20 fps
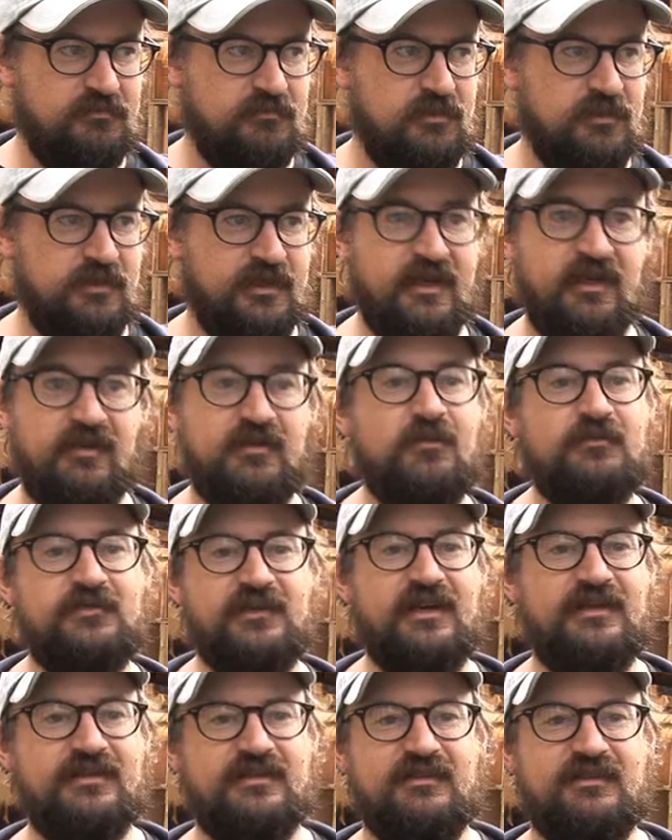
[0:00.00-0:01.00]
look at an
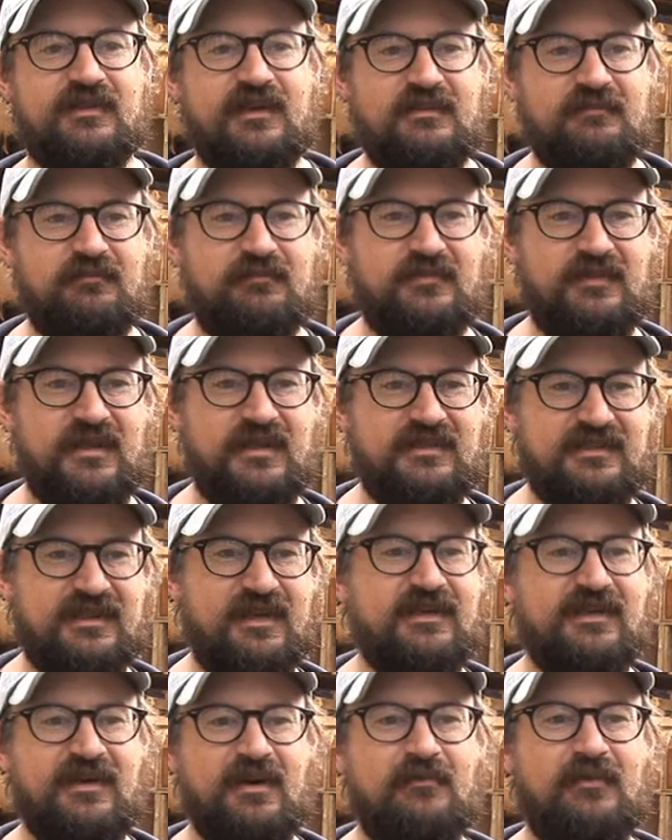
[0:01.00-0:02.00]
object and they
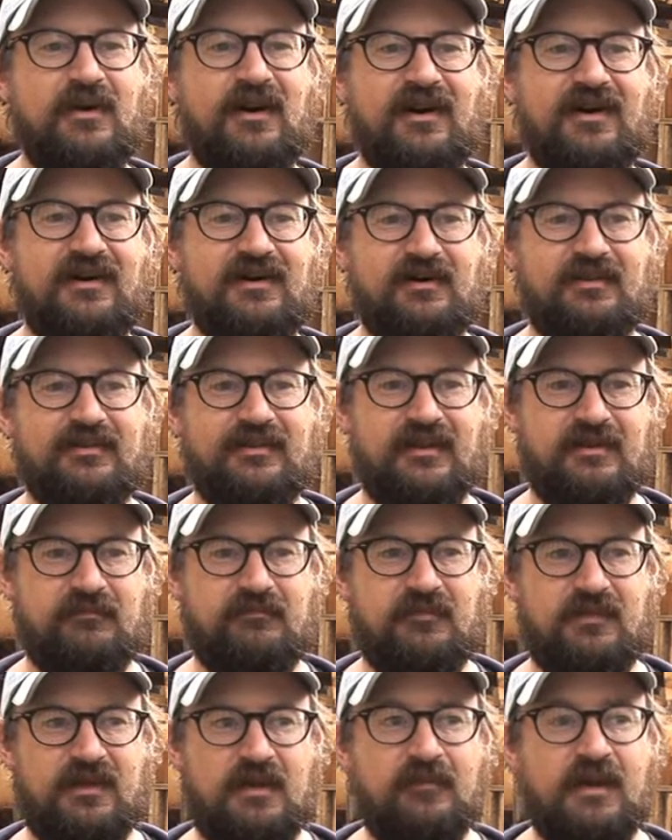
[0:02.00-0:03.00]
take it apart and
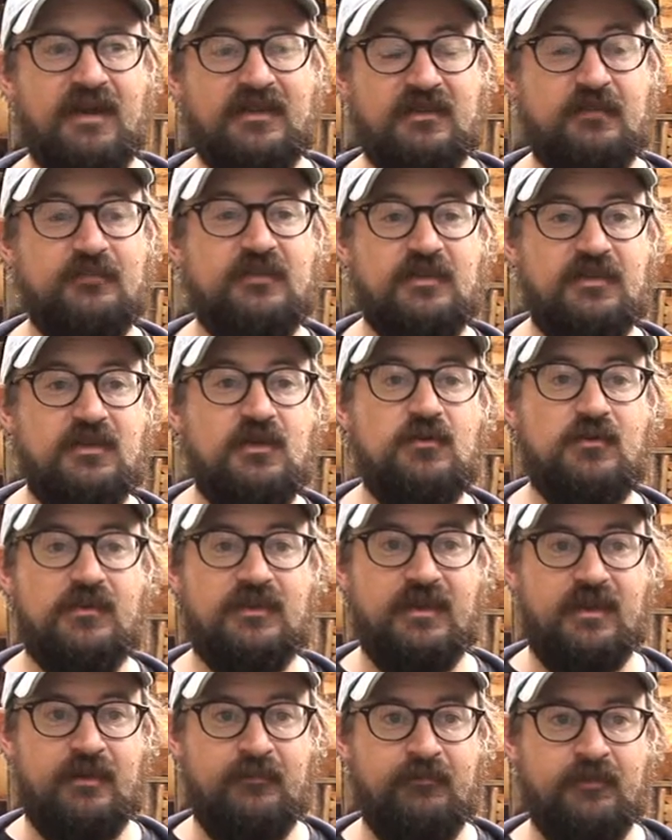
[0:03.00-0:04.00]
they make something new with
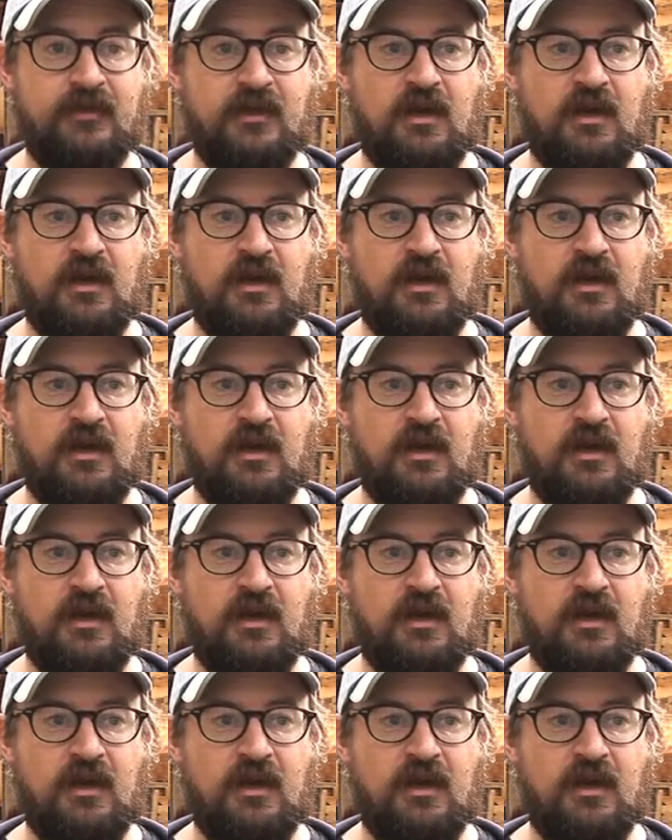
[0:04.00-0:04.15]
it.